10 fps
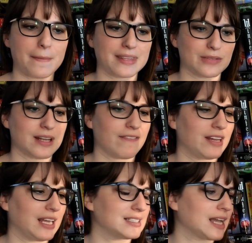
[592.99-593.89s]
but this one
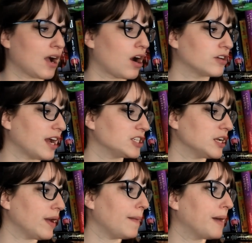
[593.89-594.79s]
definitely is like a hard crash into it.